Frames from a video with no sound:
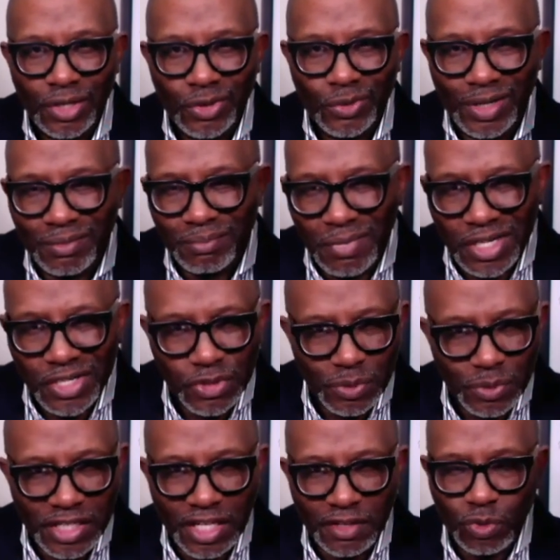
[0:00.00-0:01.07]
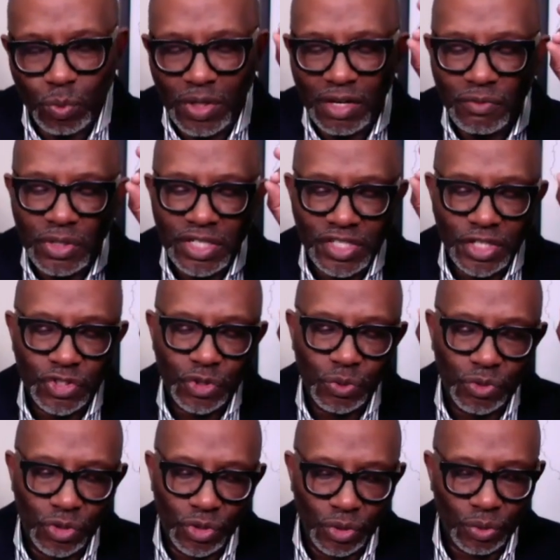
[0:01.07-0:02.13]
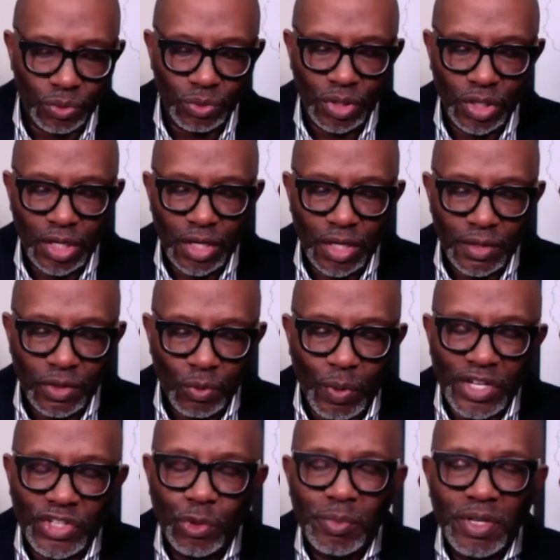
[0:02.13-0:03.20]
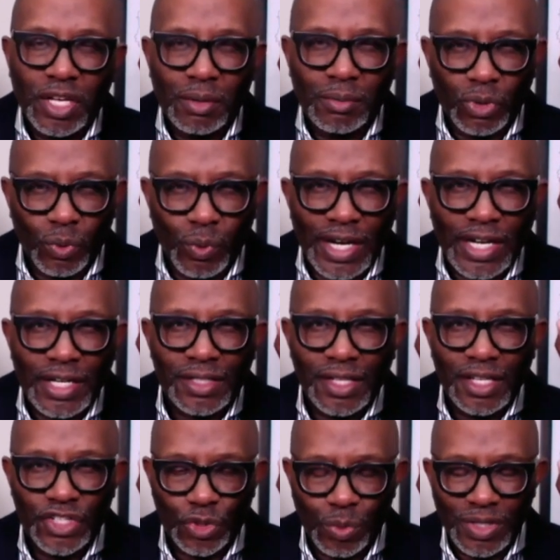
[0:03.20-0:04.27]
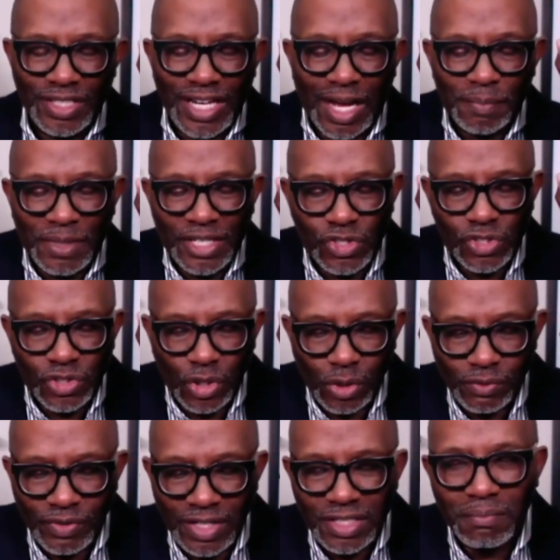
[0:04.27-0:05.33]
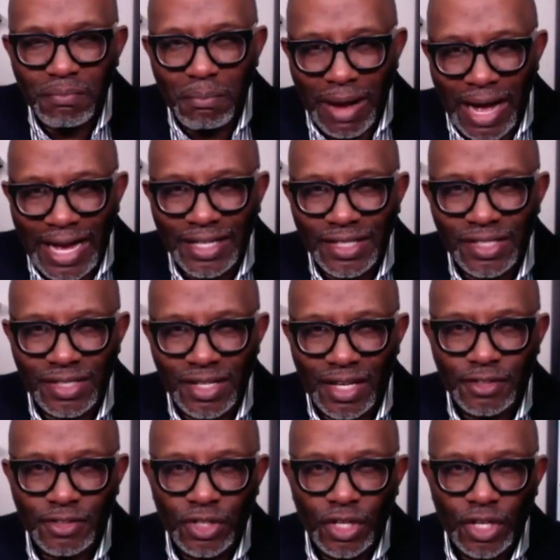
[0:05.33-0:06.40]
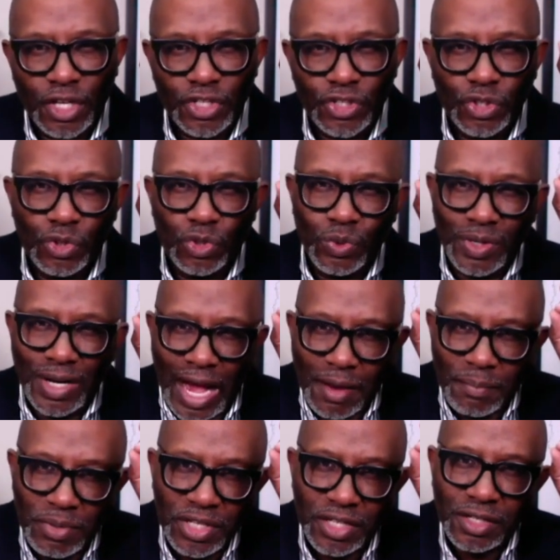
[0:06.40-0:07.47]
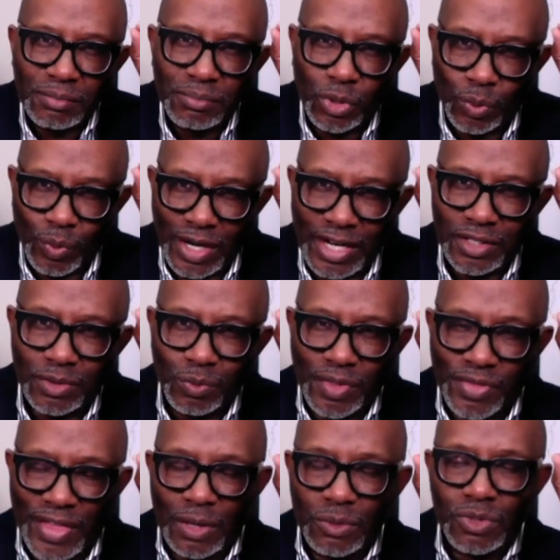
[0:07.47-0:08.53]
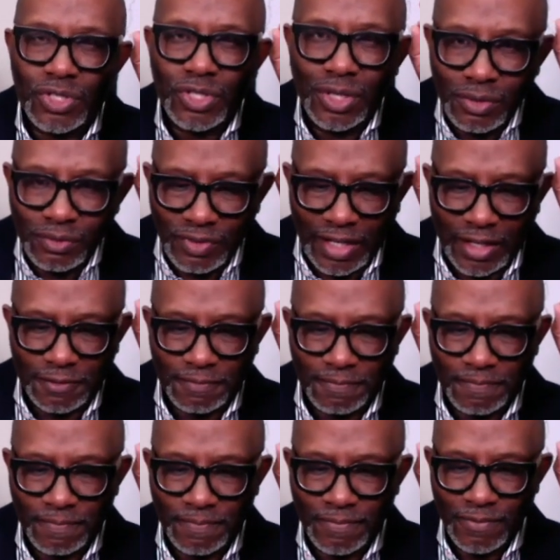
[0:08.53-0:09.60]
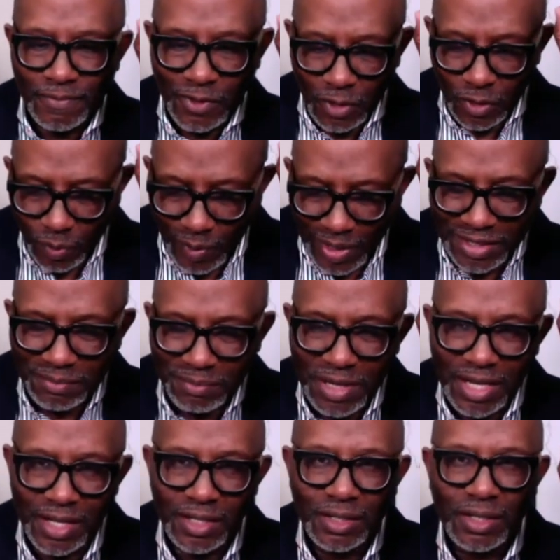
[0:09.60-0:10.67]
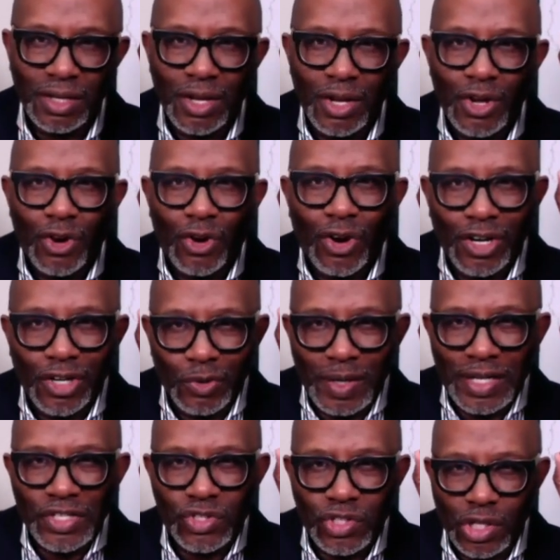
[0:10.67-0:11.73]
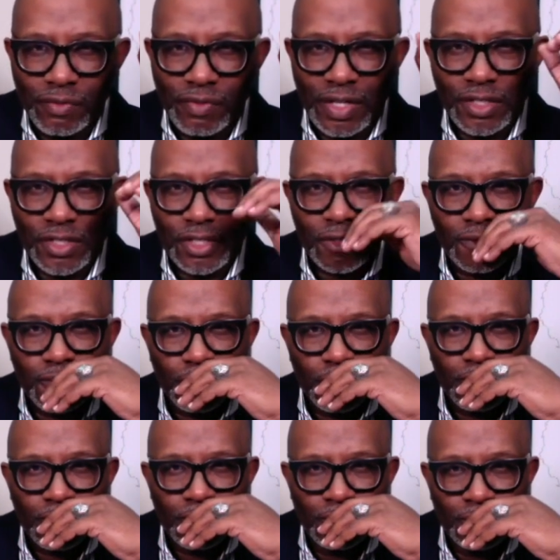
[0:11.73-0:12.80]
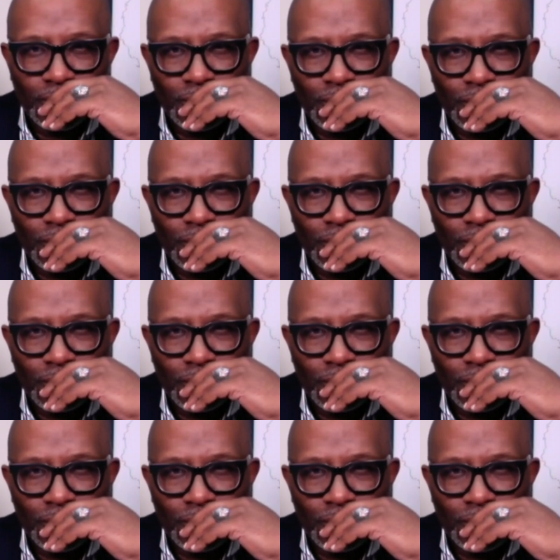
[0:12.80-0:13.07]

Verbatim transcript: great ministry gifts, whatever it is that you do, the way you become great is you adopt a servant's mindset. You do not become great without serving. Great men are great servants. Hmm.